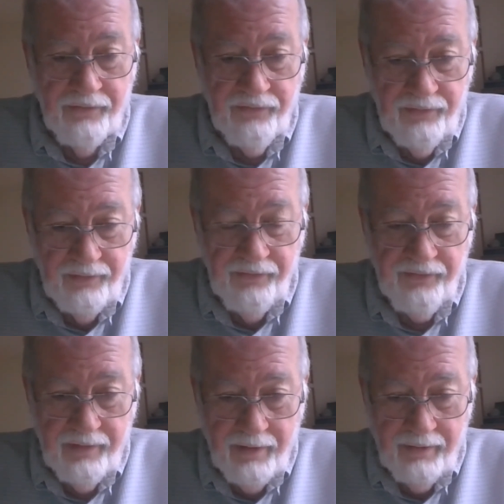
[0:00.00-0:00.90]
It should
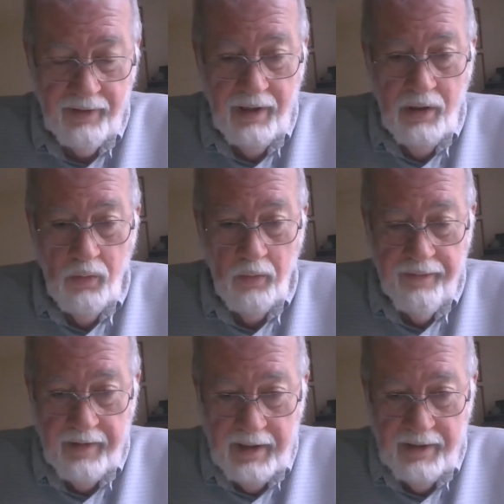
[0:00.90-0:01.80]
start
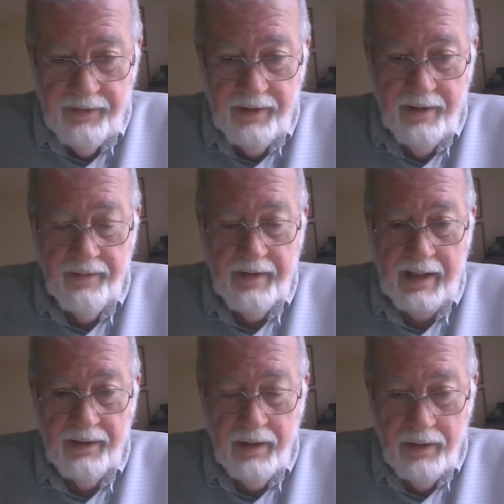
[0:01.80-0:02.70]
with the idea
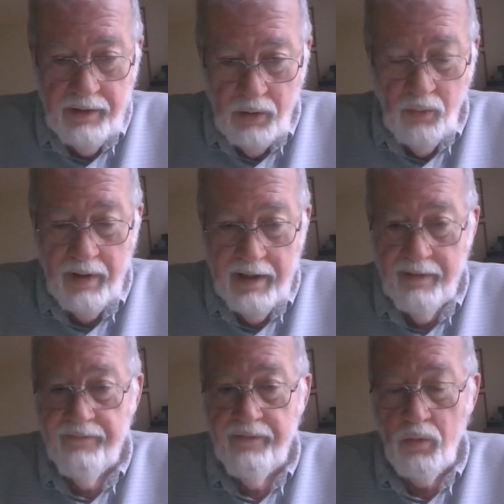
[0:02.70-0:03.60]
that you
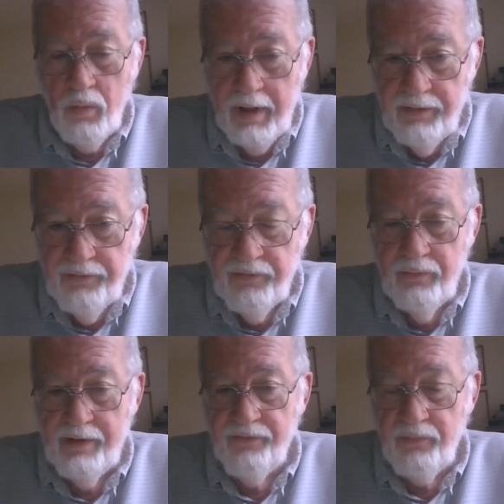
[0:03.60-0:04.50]
have the right
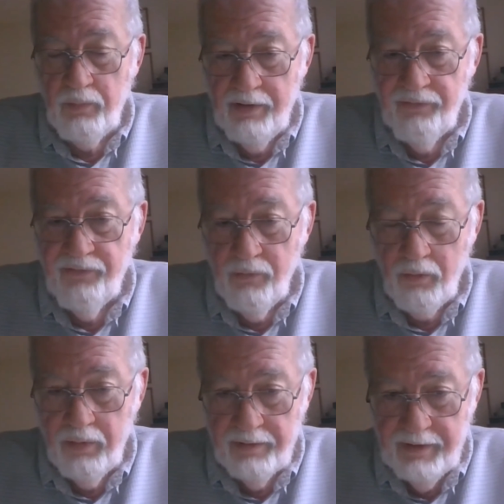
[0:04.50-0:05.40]
to express
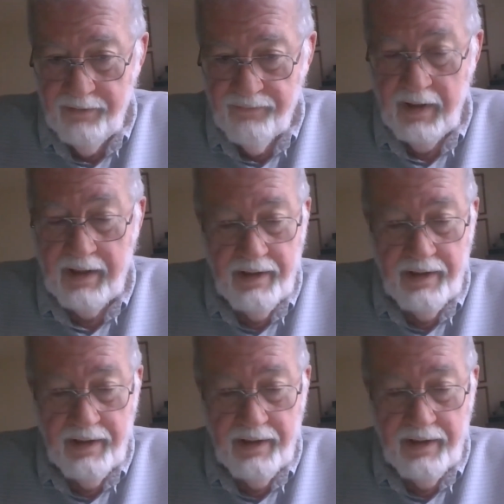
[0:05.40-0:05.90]
your belief,